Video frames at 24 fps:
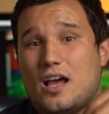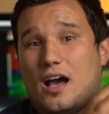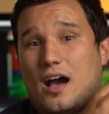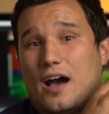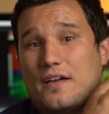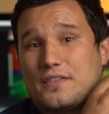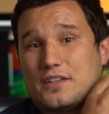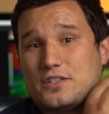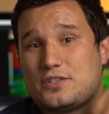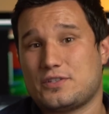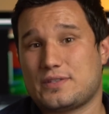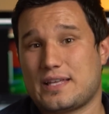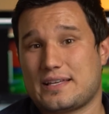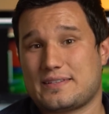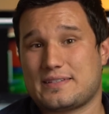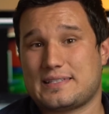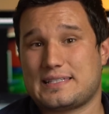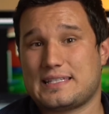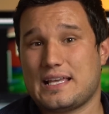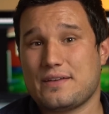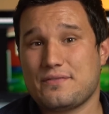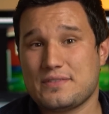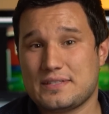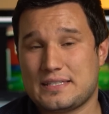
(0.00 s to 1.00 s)
on the
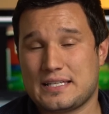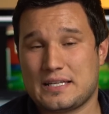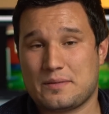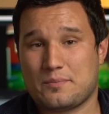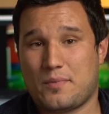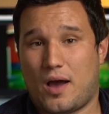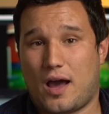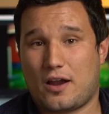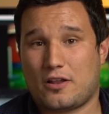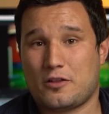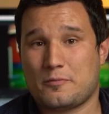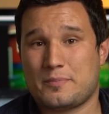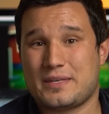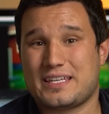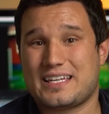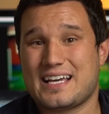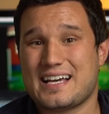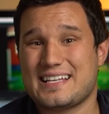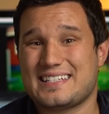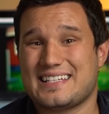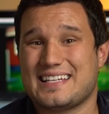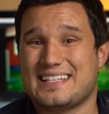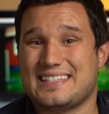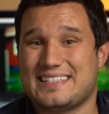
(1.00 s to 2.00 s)
2017 model
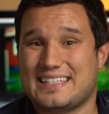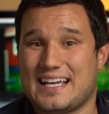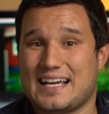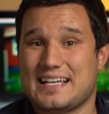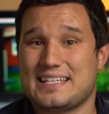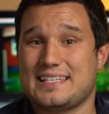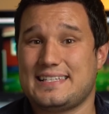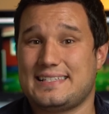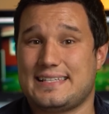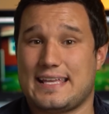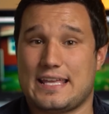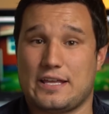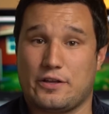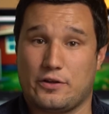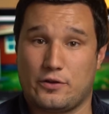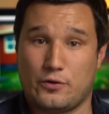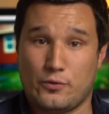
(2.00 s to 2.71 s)
because it does stay